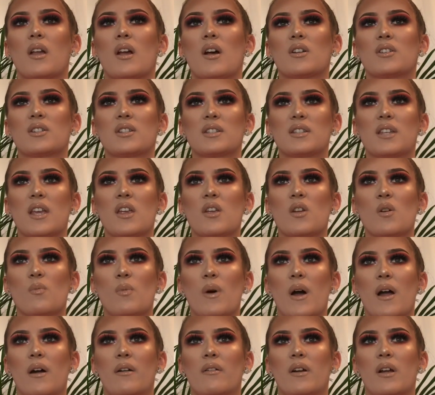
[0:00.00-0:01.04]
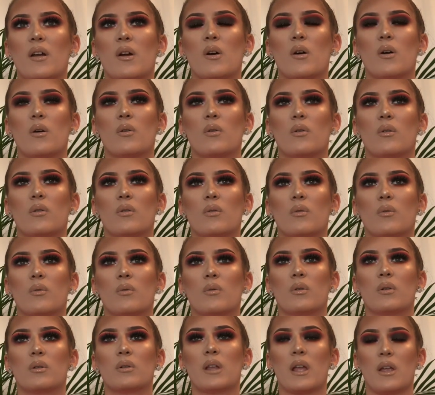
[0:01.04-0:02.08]
was gonna say you can wear it,
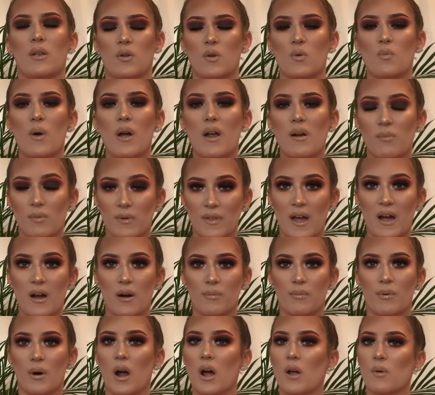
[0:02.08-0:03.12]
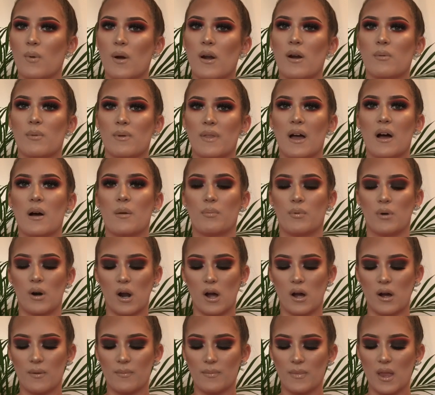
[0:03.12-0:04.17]
yeah, you can wear it without a bra. I wear it without a
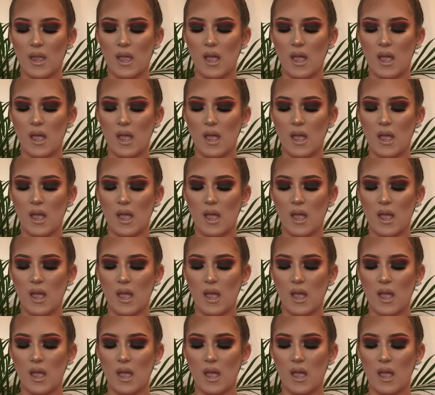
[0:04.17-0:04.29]
bra.